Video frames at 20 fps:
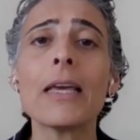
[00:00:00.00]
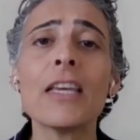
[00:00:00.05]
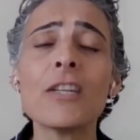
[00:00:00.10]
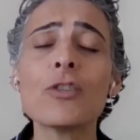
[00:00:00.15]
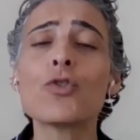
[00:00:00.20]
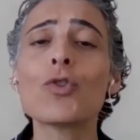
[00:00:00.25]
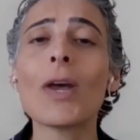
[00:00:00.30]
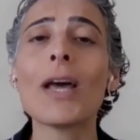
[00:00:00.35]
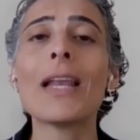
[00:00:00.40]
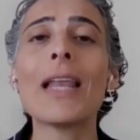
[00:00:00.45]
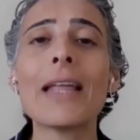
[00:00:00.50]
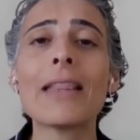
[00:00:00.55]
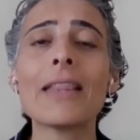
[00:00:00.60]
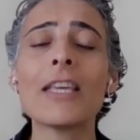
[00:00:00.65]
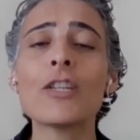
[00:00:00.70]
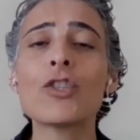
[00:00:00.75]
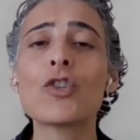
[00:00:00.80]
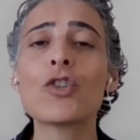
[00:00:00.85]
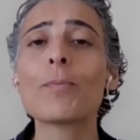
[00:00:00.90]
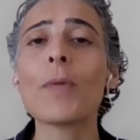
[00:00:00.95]
Israel
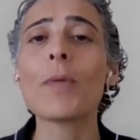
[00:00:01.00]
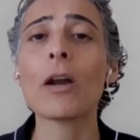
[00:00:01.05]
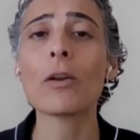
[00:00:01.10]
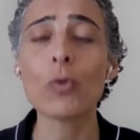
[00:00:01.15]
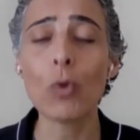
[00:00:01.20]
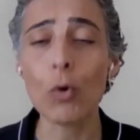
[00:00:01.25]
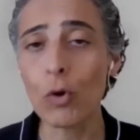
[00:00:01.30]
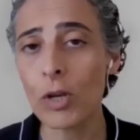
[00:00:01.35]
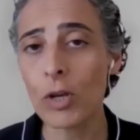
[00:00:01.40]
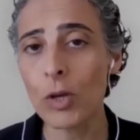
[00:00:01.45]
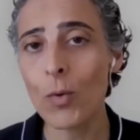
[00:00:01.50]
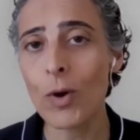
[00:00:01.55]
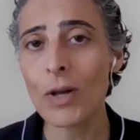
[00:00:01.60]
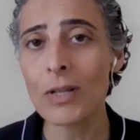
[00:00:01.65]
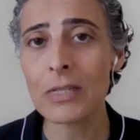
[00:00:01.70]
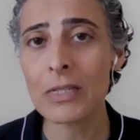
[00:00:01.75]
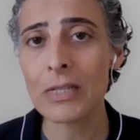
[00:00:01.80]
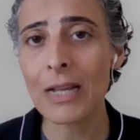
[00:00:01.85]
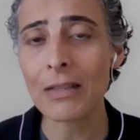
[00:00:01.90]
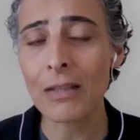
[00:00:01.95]
and Egypt are the only
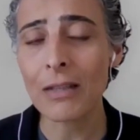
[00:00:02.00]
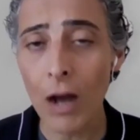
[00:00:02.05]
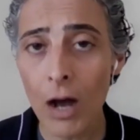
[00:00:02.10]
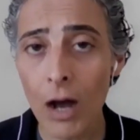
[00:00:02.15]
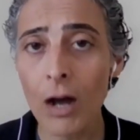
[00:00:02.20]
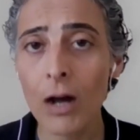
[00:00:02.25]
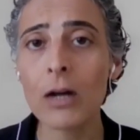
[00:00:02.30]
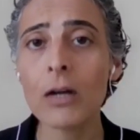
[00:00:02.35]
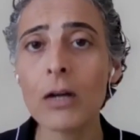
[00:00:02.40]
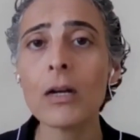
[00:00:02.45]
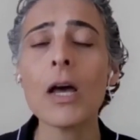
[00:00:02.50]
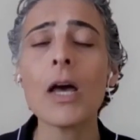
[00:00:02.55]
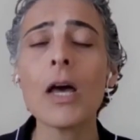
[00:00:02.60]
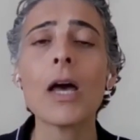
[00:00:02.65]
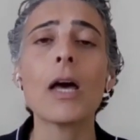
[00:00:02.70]
ones that are